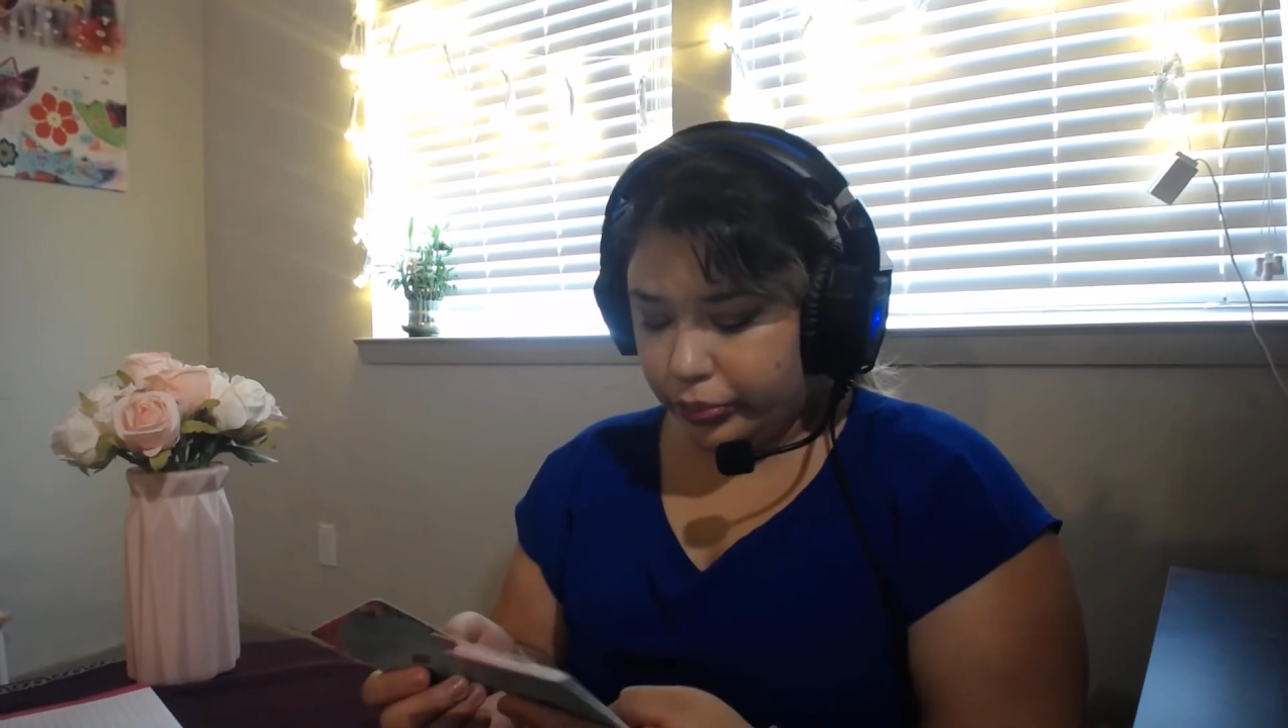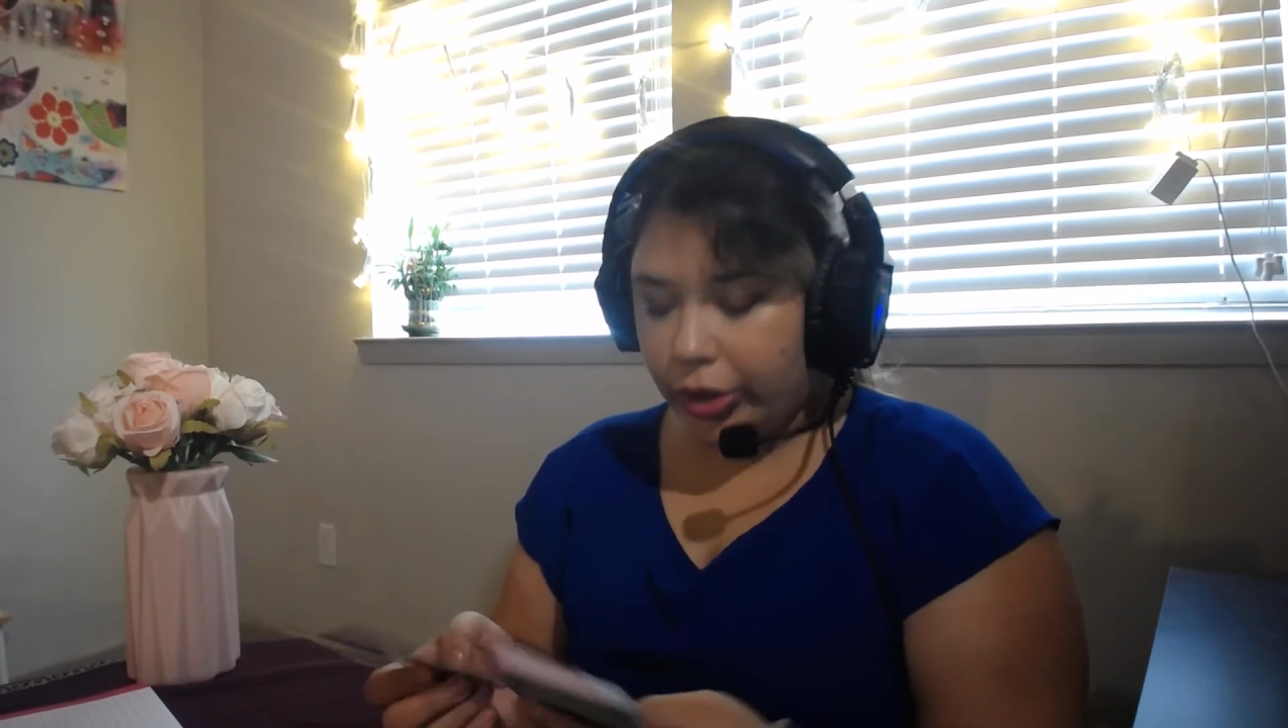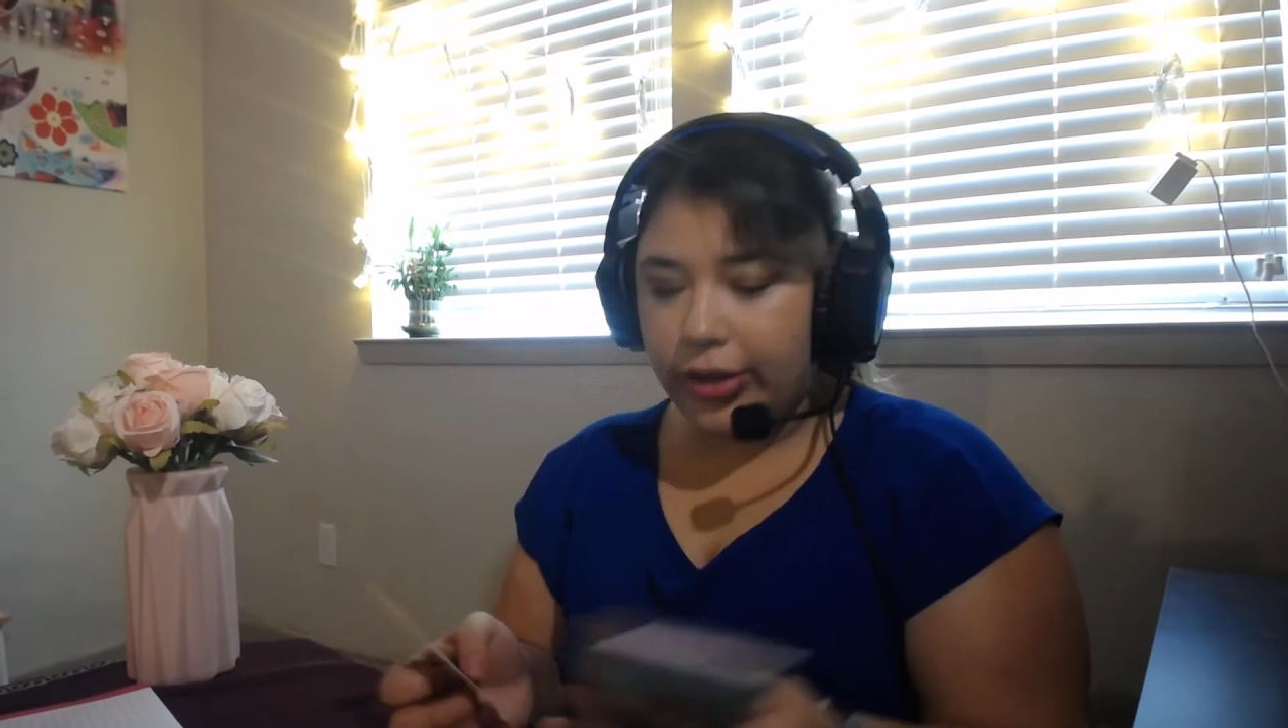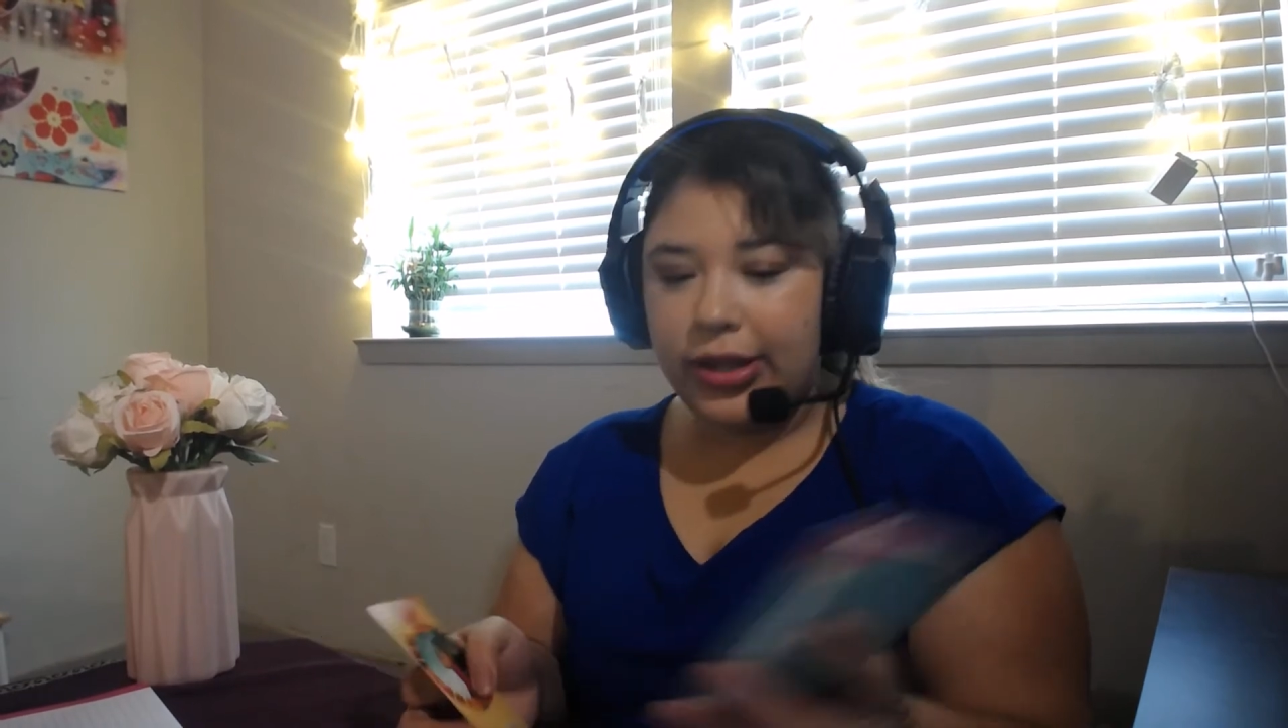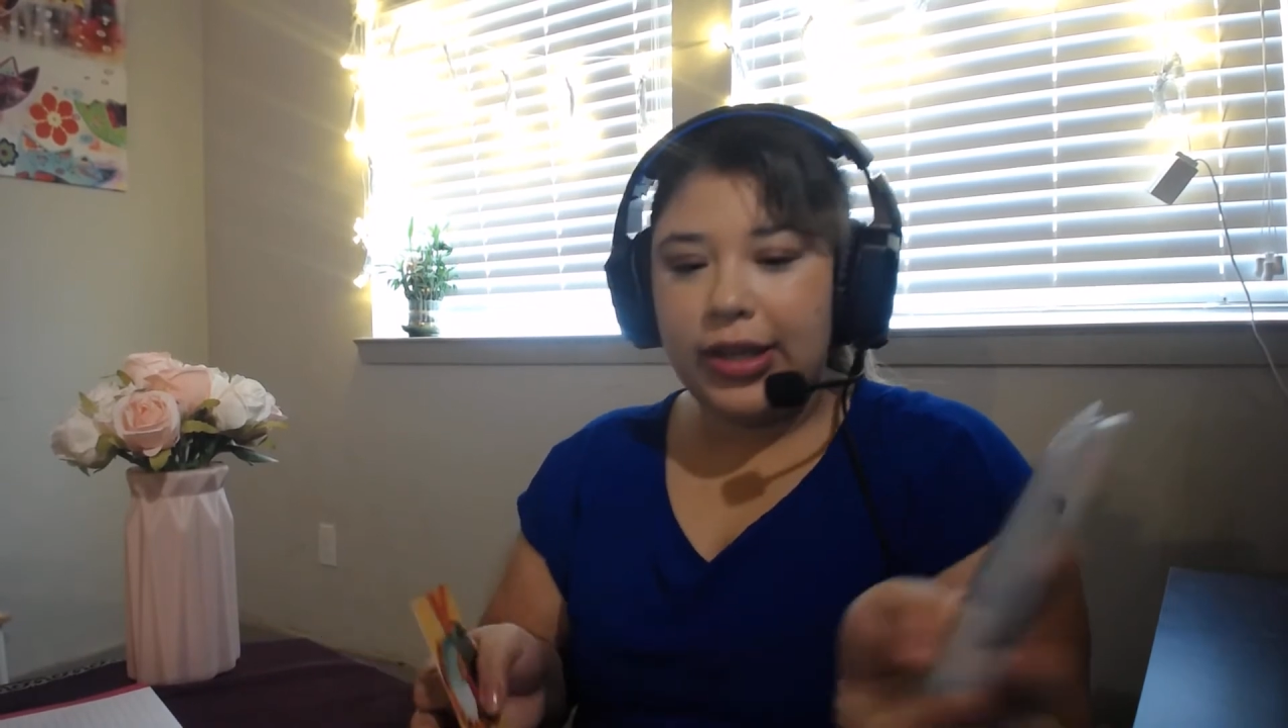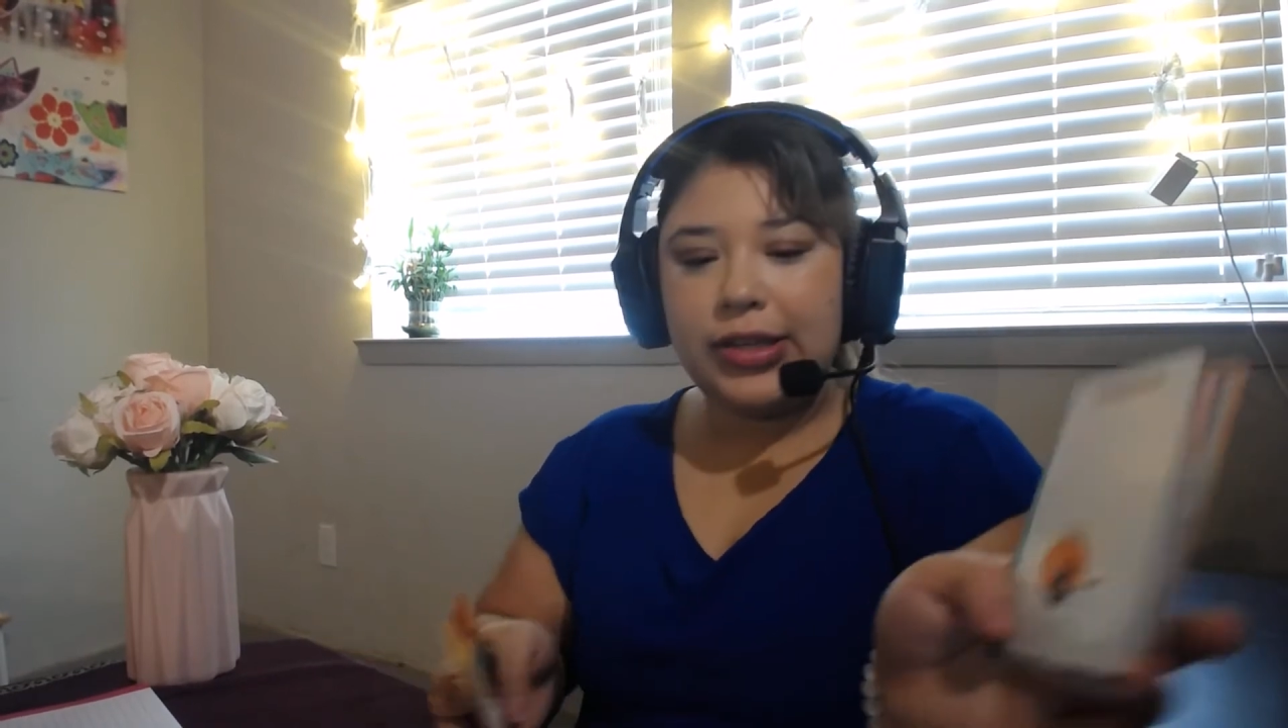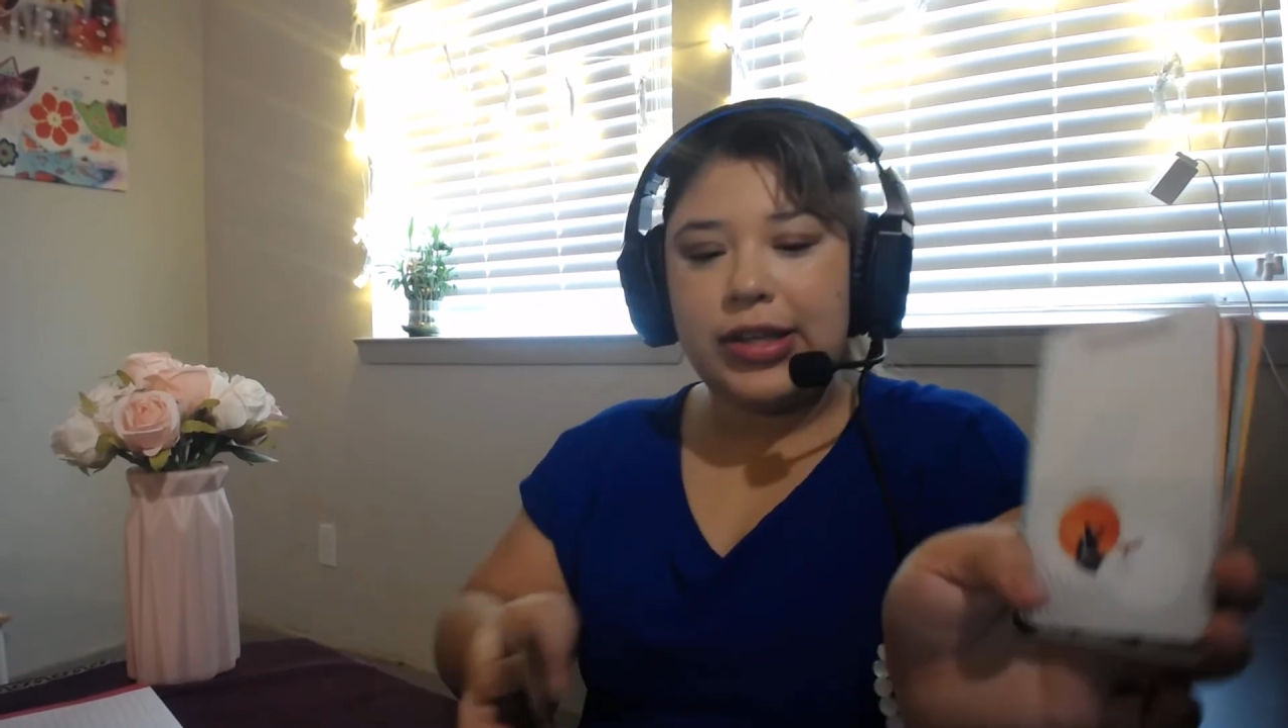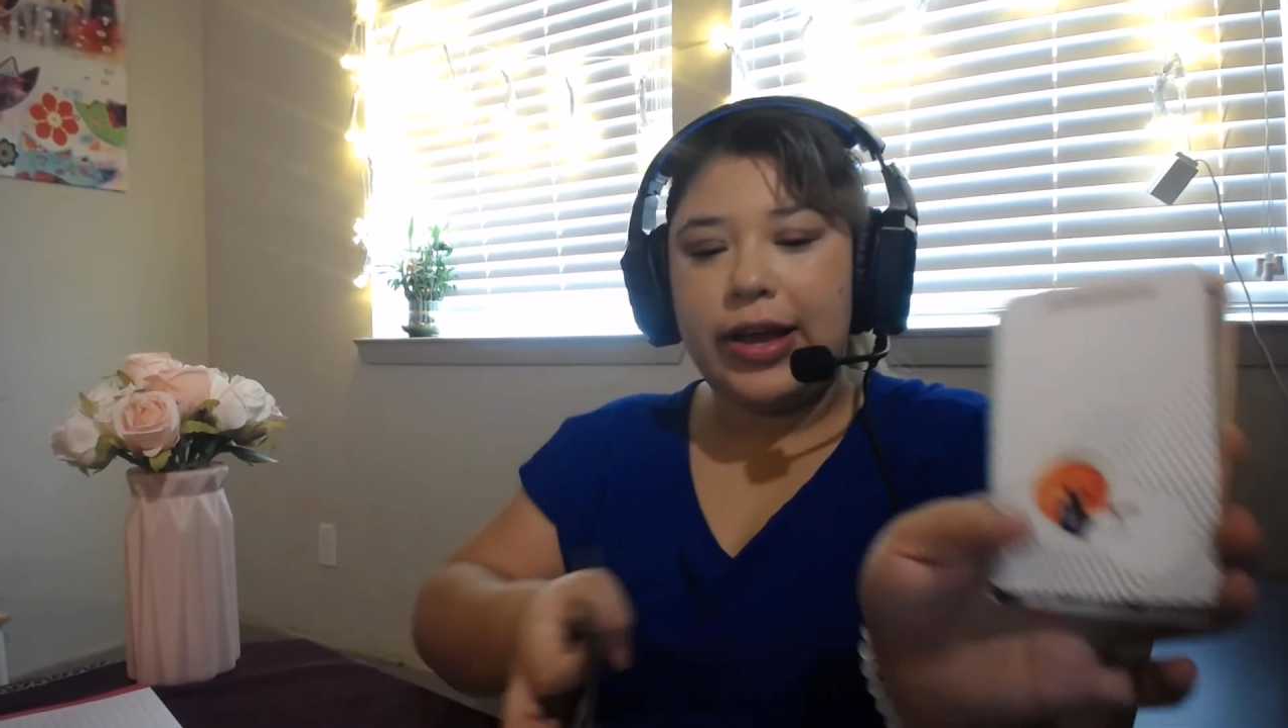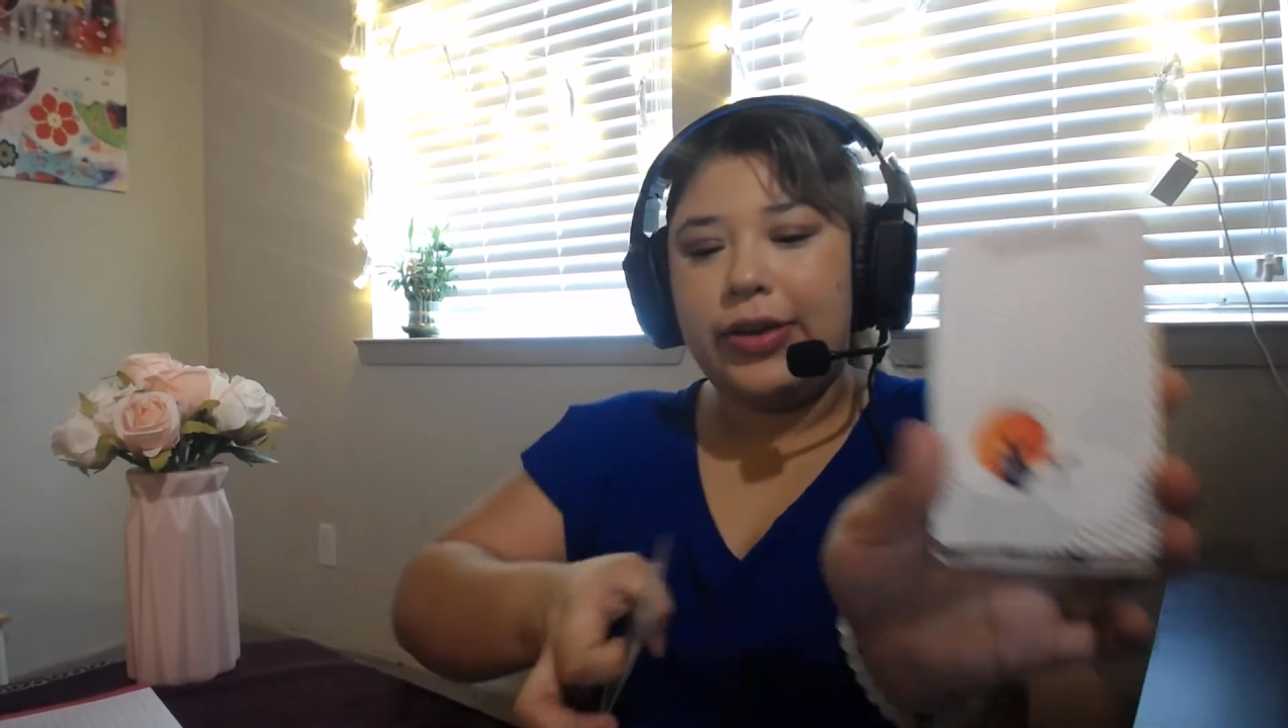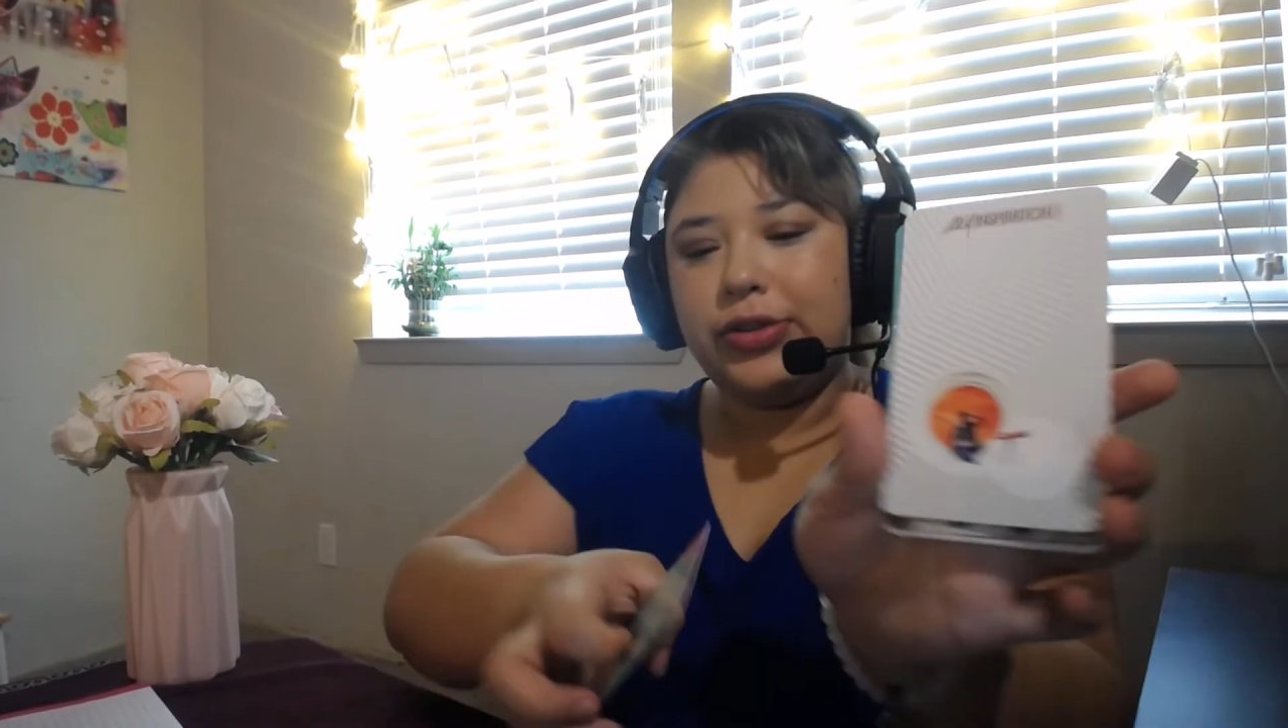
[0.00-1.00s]
this
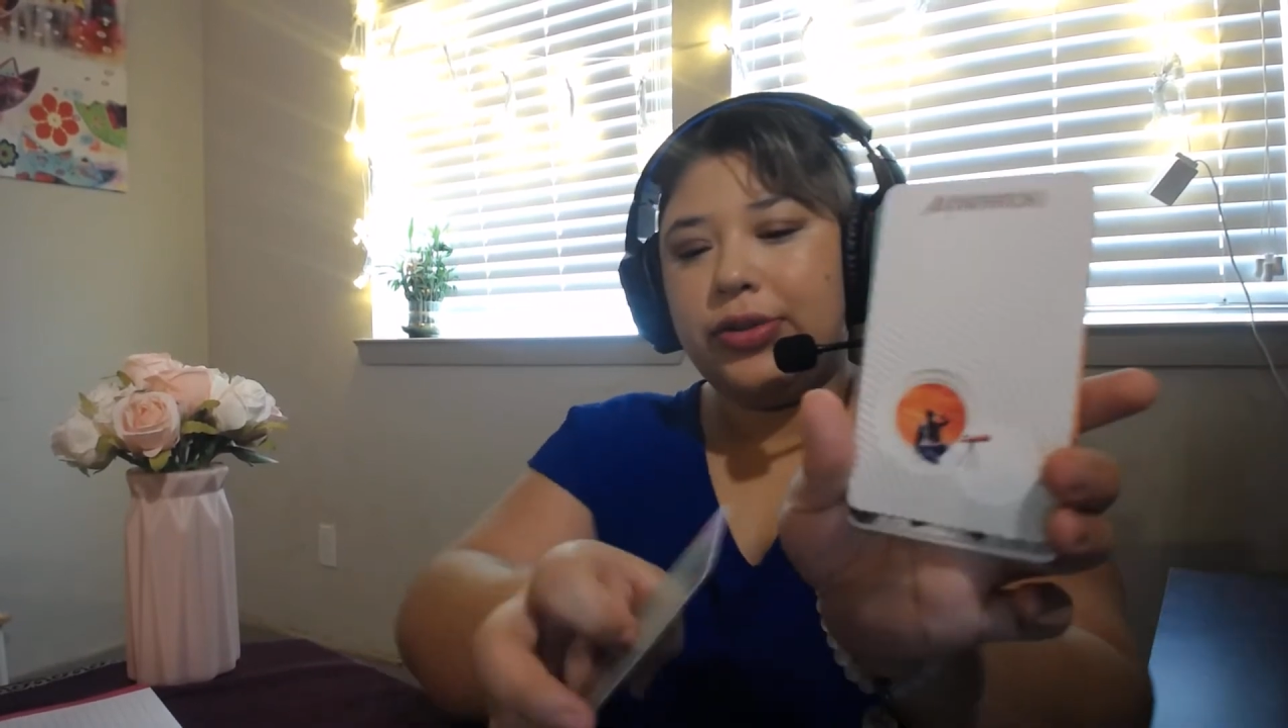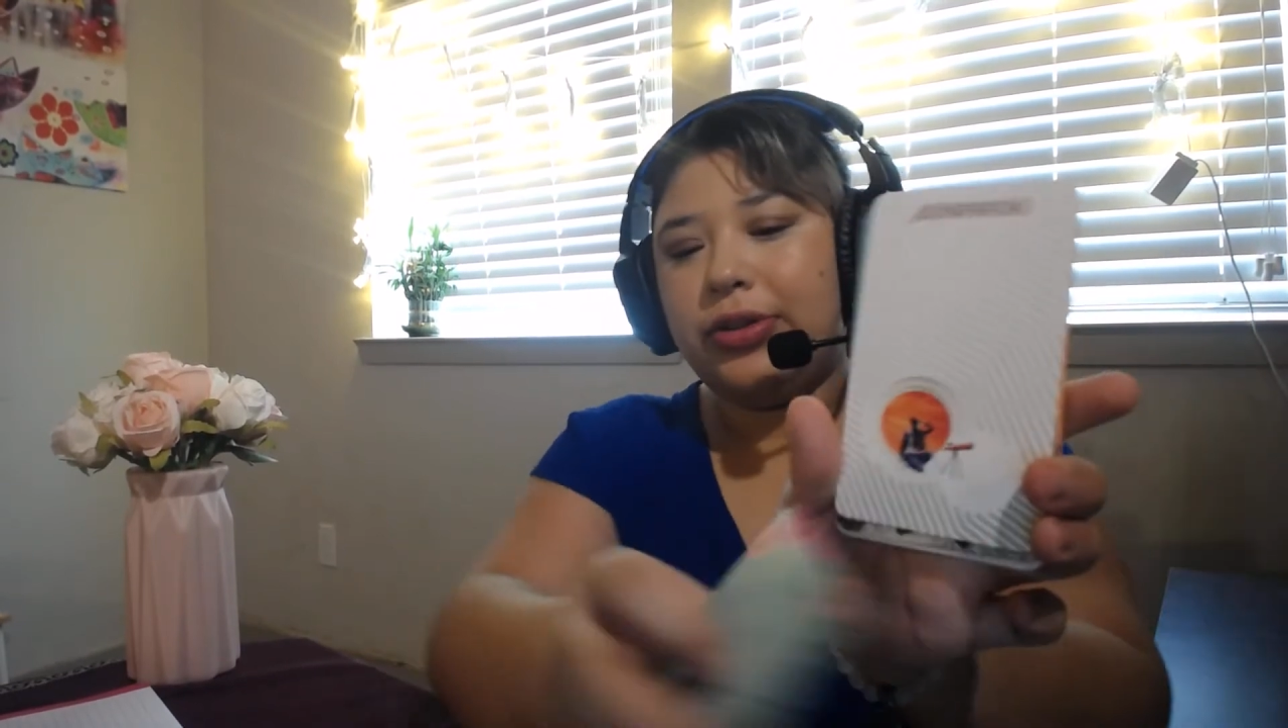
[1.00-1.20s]
I also